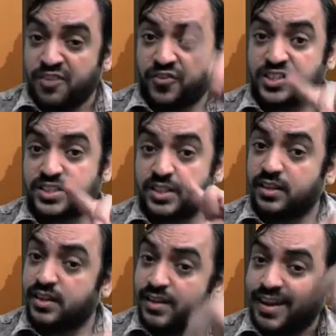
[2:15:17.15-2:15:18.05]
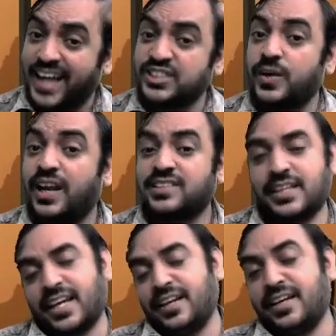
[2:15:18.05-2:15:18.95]
first year as well as
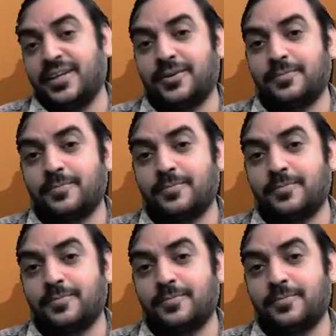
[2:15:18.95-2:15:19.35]
second year.